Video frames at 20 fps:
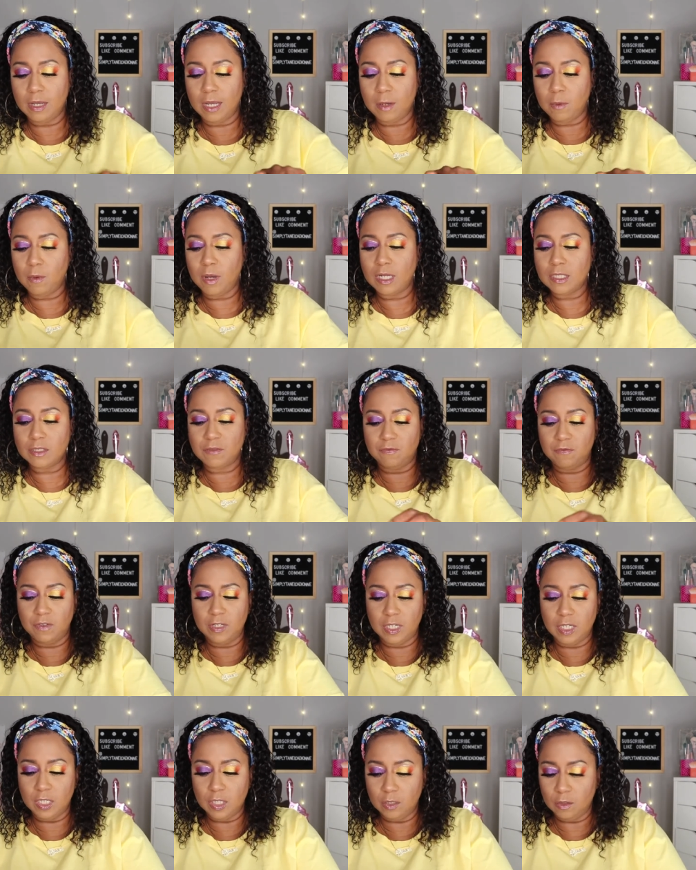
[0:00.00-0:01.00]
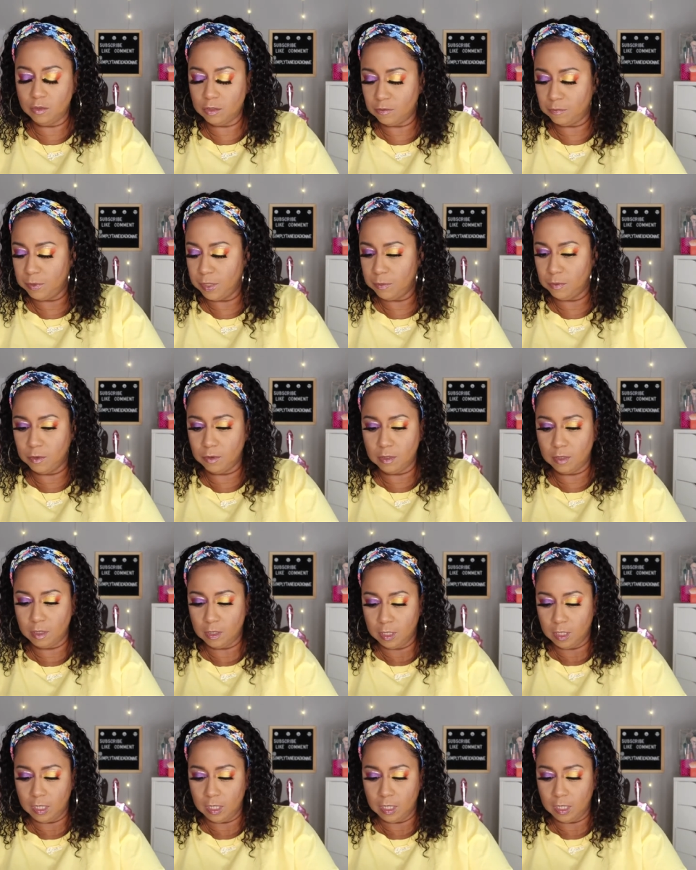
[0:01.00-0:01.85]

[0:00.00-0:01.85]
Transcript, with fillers: I watch videos of people,